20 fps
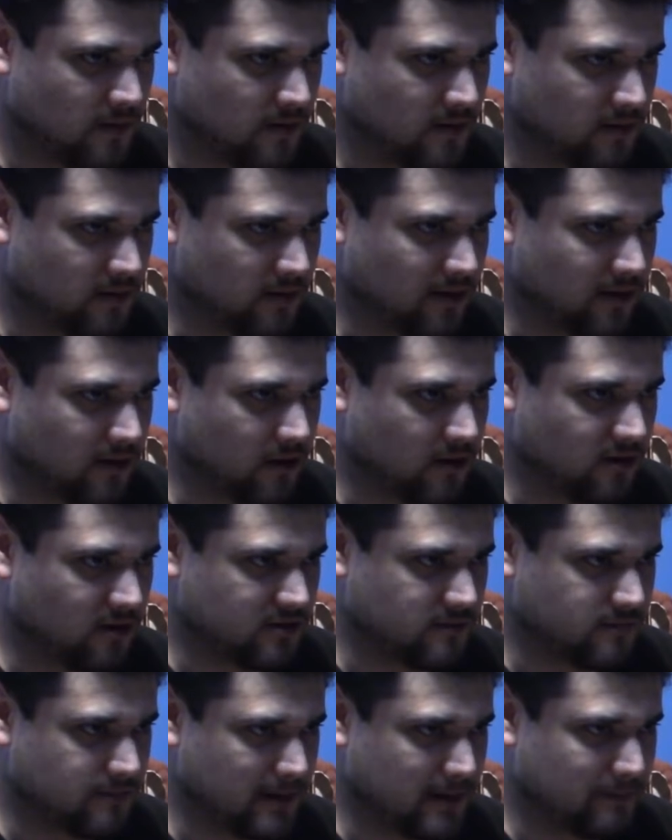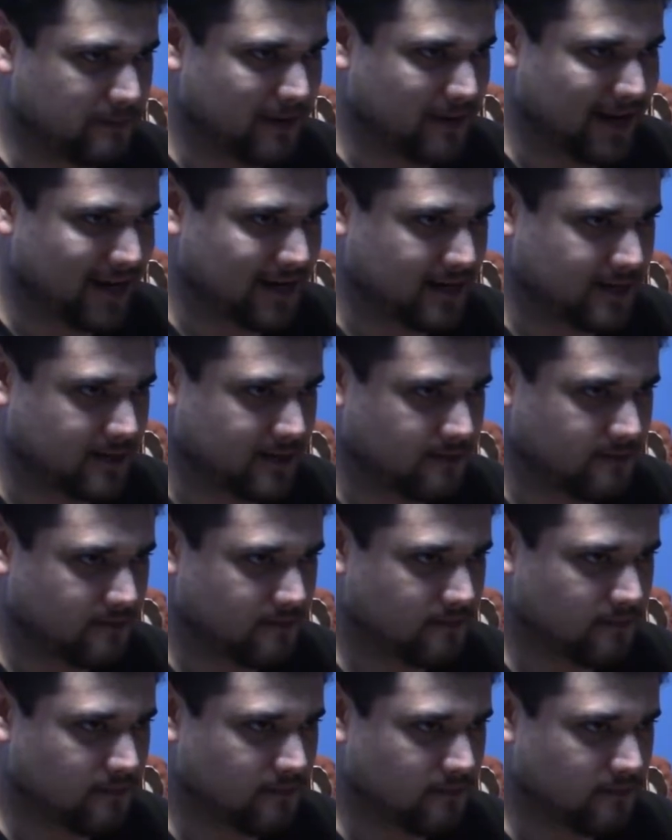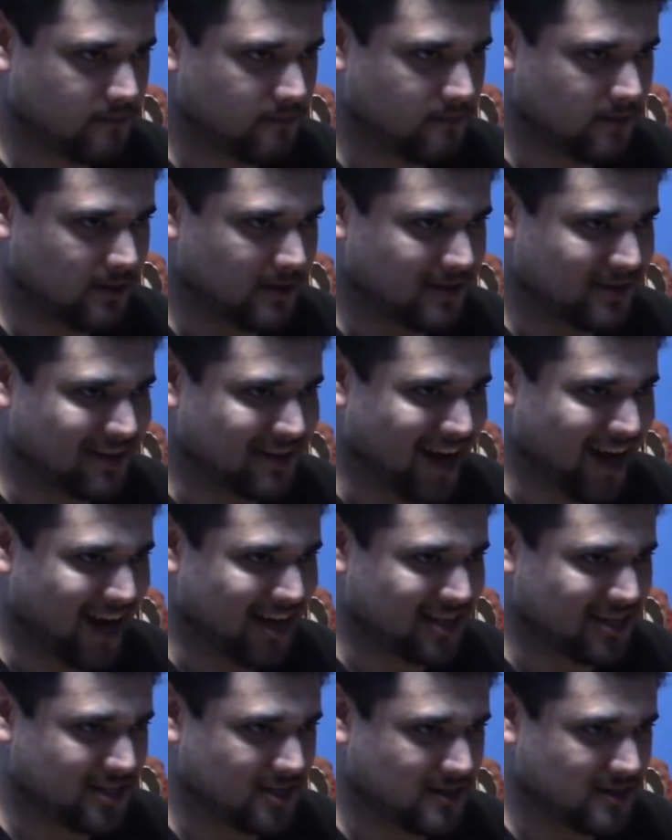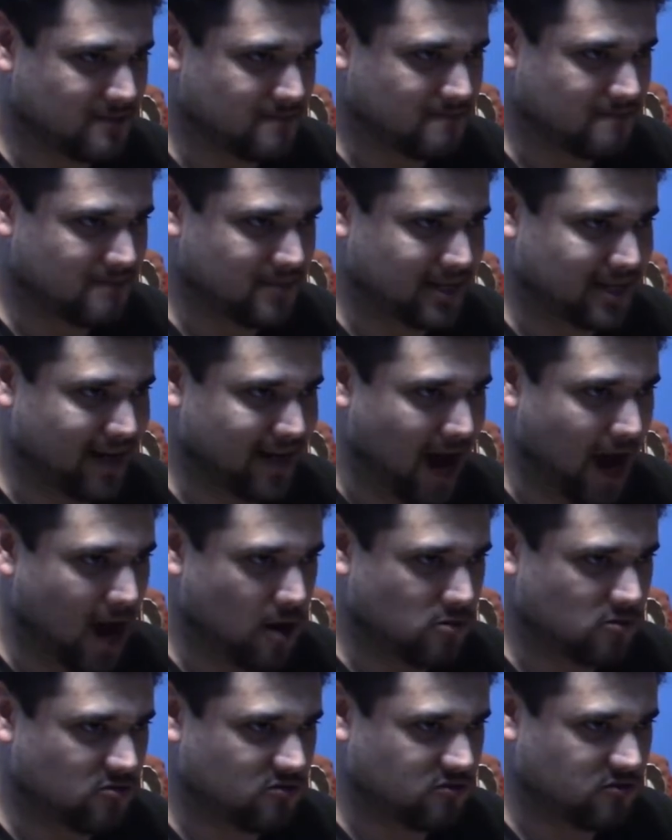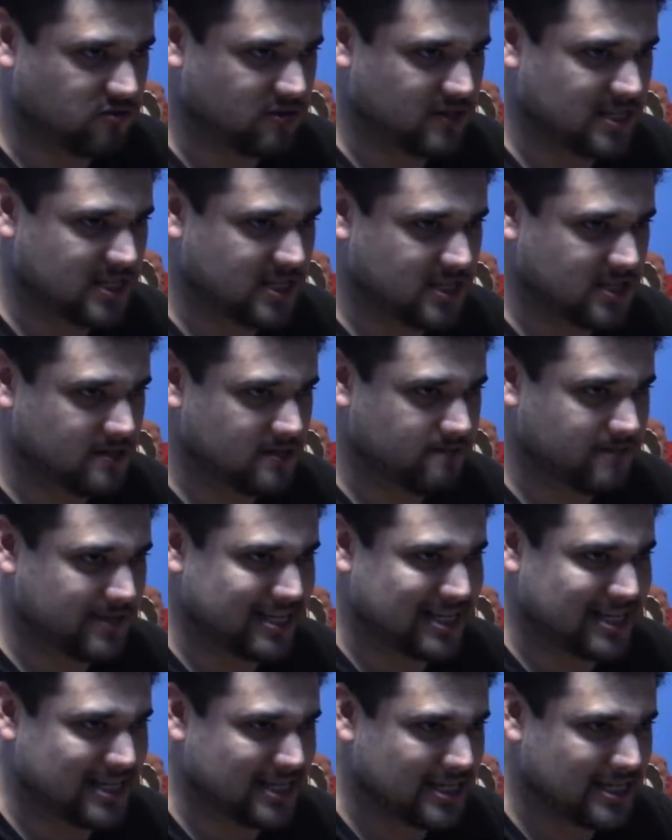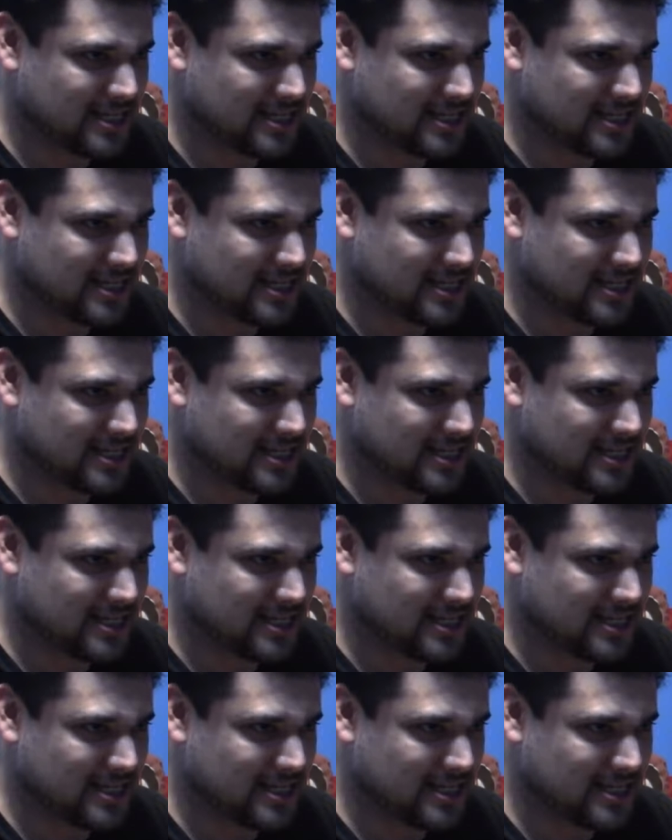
They caused me pain, cast me out, treated me